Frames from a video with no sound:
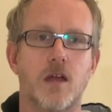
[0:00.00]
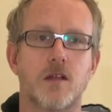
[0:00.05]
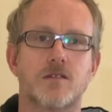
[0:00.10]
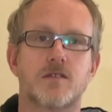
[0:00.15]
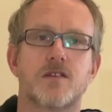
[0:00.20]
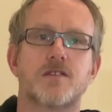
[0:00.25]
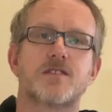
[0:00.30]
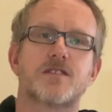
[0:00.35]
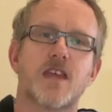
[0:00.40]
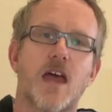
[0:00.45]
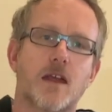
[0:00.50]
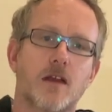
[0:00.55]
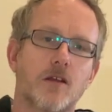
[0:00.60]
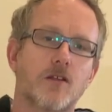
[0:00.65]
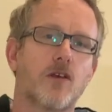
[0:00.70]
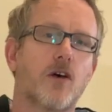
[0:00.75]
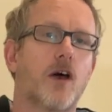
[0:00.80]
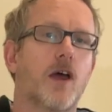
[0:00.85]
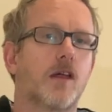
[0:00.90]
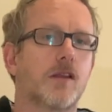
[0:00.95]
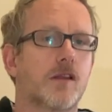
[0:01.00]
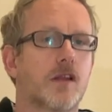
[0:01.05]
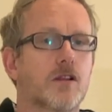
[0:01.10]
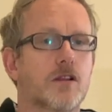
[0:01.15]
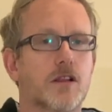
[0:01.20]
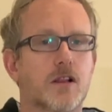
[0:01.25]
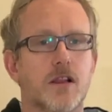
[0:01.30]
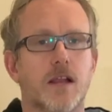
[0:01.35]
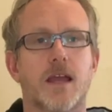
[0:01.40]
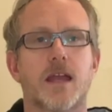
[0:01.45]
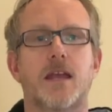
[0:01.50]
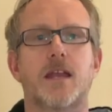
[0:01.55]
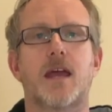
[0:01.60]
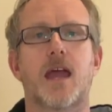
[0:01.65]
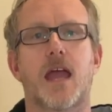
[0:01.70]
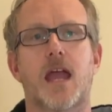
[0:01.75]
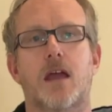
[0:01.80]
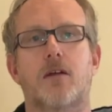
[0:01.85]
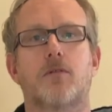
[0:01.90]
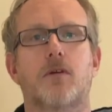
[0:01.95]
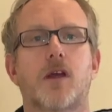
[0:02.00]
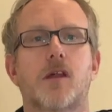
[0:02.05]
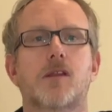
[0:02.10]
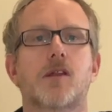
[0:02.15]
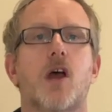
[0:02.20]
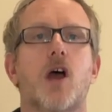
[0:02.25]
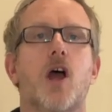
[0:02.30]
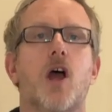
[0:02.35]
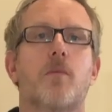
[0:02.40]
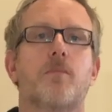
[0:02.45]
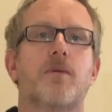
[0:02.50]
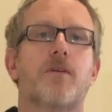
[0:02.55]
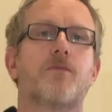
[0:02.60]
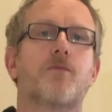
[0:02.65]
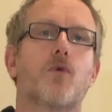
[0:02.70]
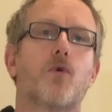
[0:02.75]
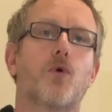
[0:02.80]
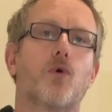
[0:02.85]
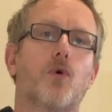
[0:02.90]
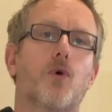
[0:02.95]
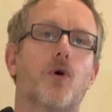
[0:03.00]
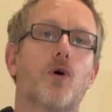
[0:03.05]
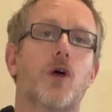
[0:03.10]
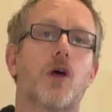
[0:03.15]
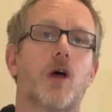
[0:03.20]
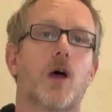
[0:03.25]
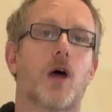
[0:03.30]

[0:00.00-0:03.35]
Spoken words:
to sanitize and clean areas before,